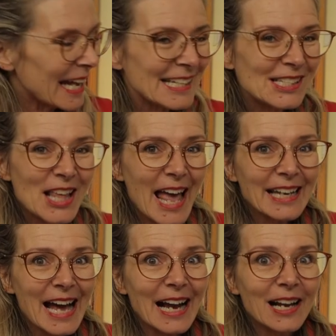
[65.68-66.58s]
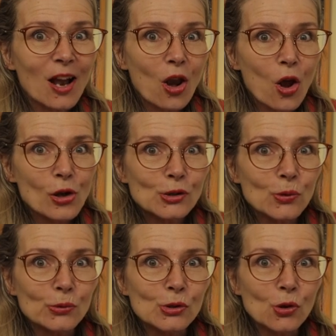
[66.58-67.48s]
Is that a
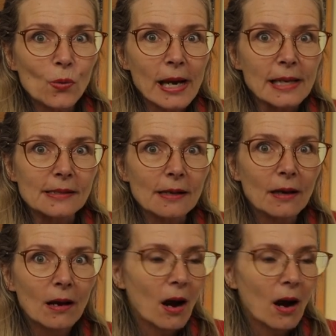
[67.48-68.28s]
colossal squid?